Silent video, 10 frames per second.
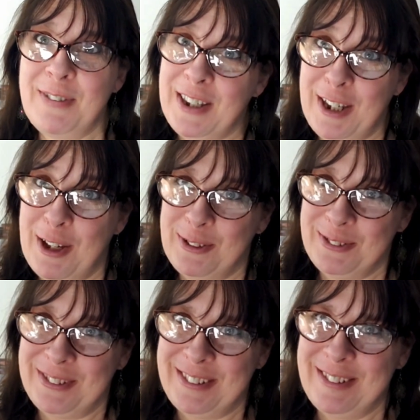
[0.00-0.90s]

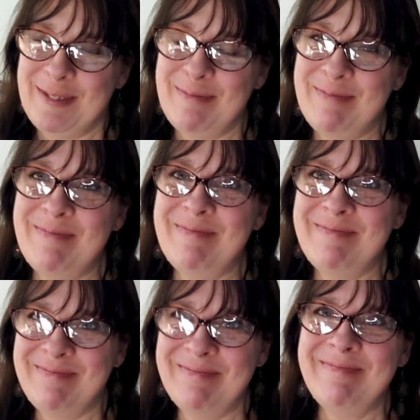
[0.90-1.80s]
videos.
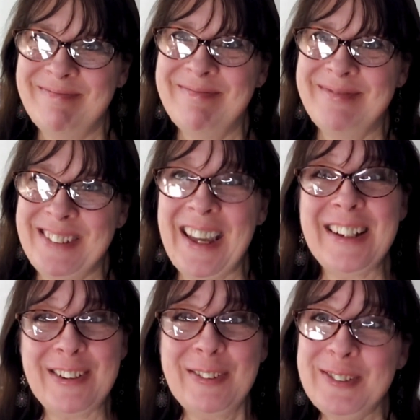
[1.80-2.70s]
See,
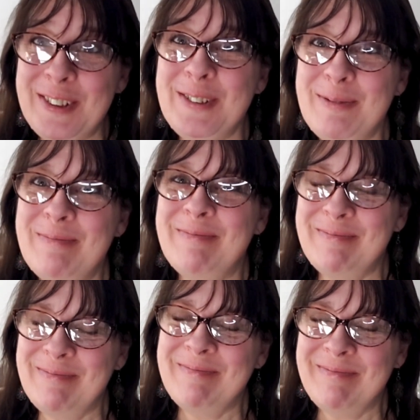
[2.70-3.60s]
I told you,
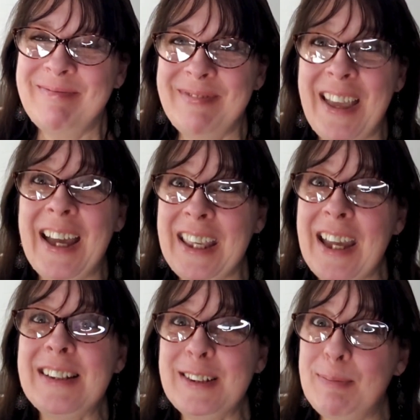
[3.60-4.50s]
I
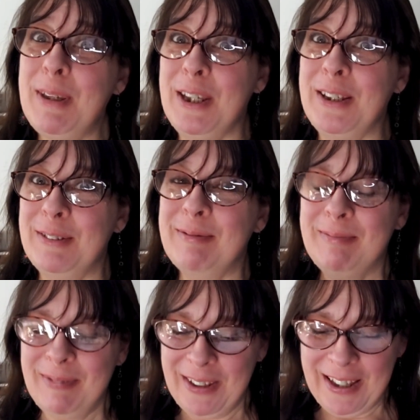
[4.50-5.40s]
can't speak.
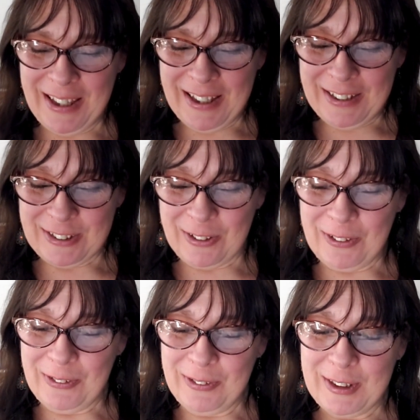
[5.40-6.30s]

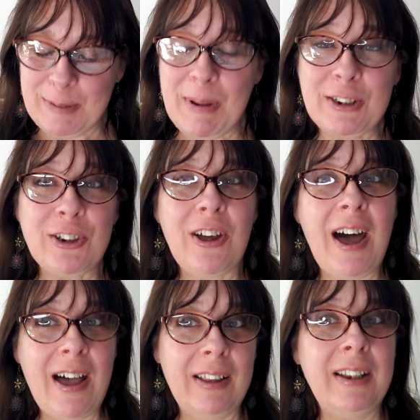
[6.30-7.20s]
So the special
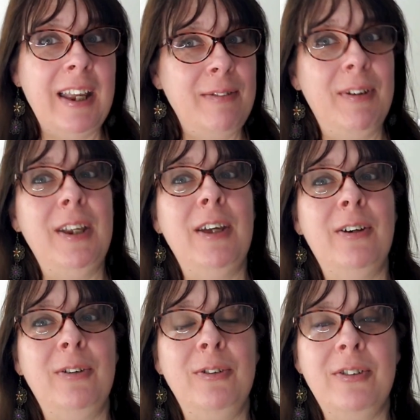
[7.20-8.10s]
holiday
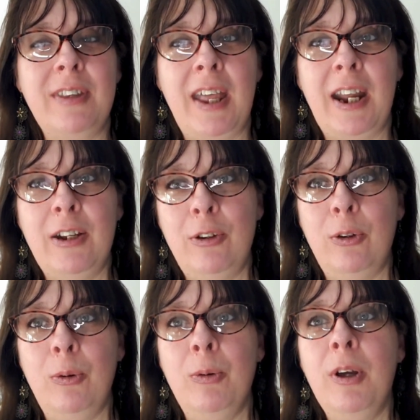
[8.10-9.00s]
videos that I
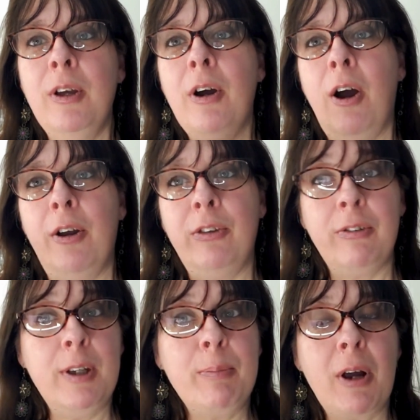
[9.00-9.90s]
do are
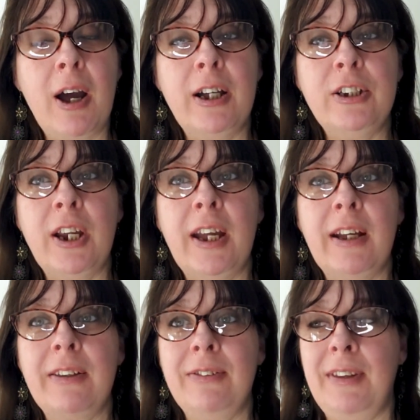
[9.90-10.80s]
3
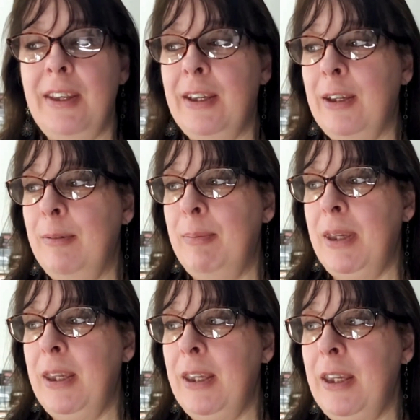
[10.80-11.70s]
projects. It could
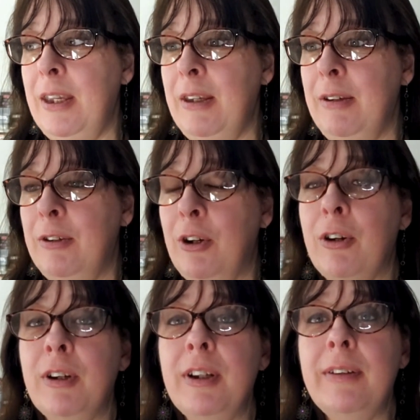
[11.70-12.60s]
be
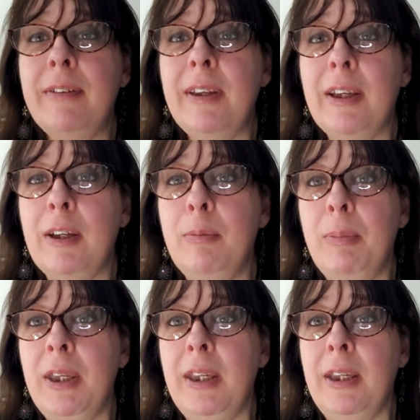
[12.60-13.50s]
current, it
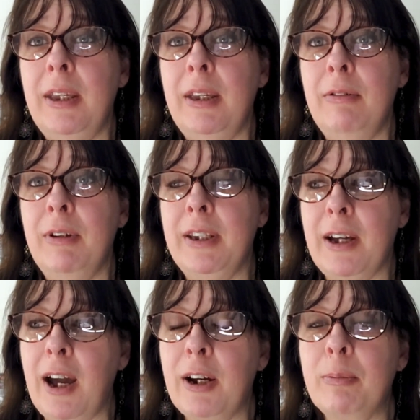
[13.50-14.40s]
could be
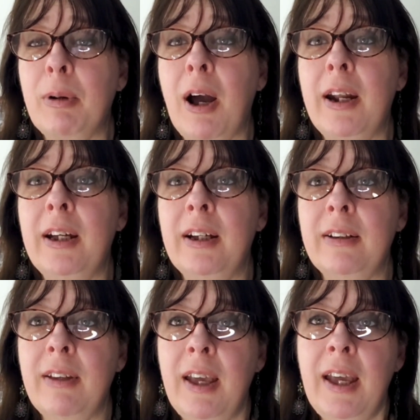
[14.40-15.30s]
retired
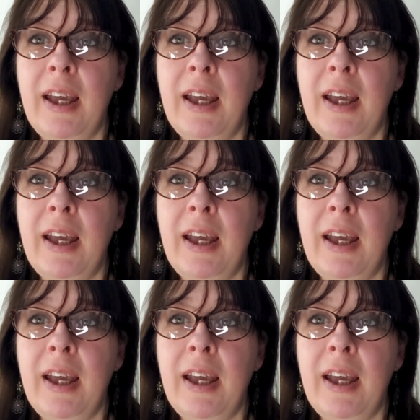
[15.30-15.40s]
product.